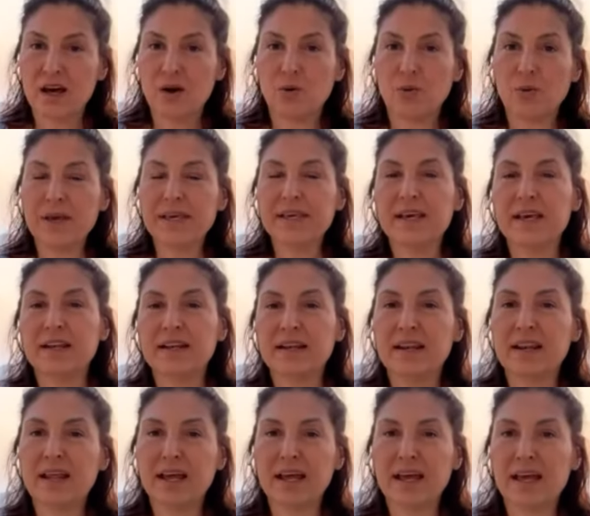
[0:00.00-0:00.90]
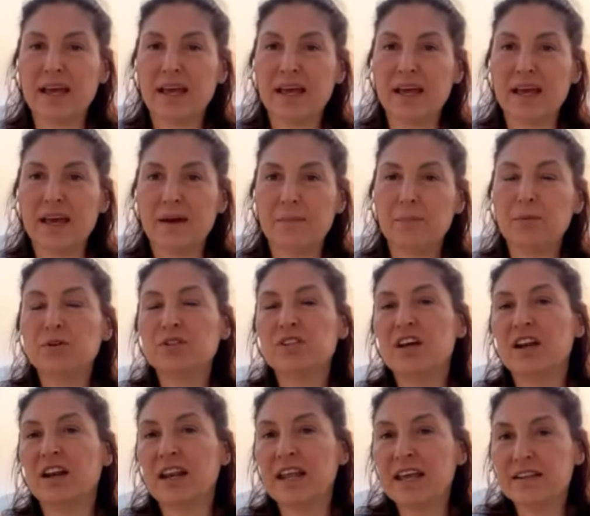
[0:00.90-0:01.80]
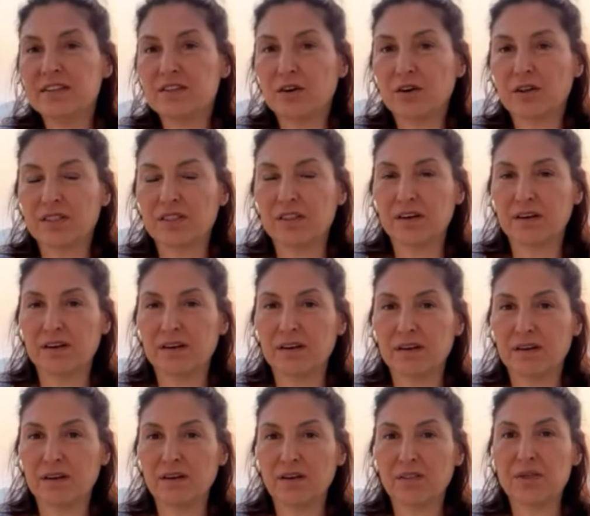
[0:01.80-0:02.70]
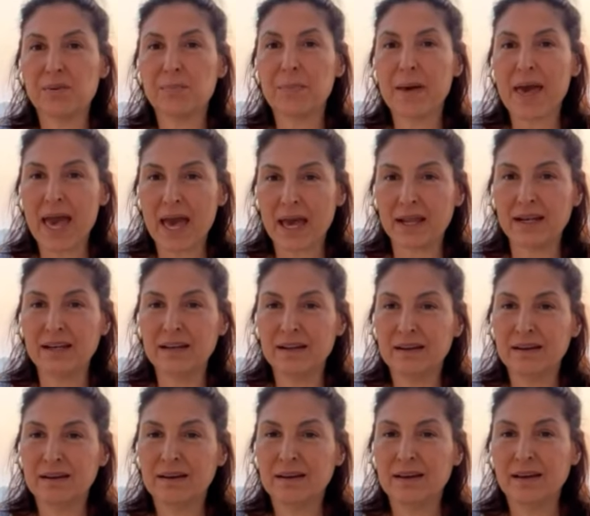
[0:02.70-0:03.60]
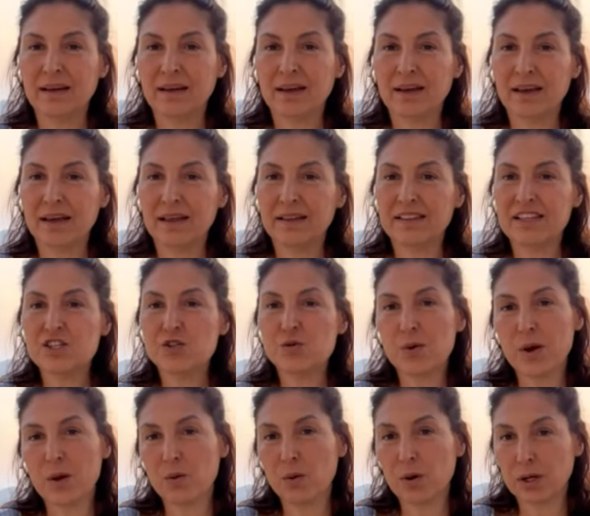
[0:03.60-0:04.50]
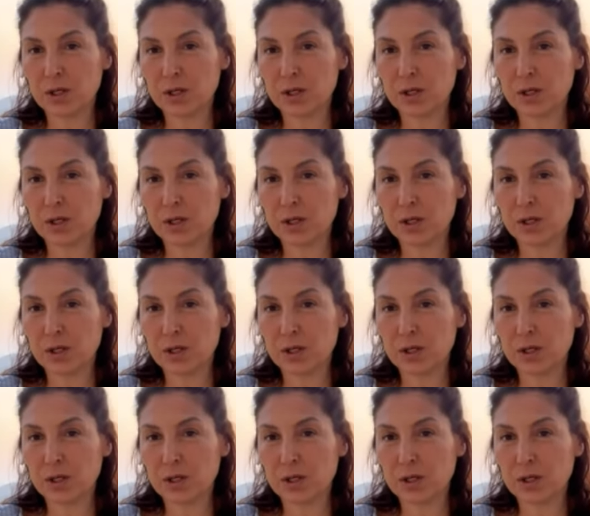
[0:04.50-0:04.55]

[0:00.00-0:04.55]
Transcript: we can uh, put a lid on the on the pan, and this way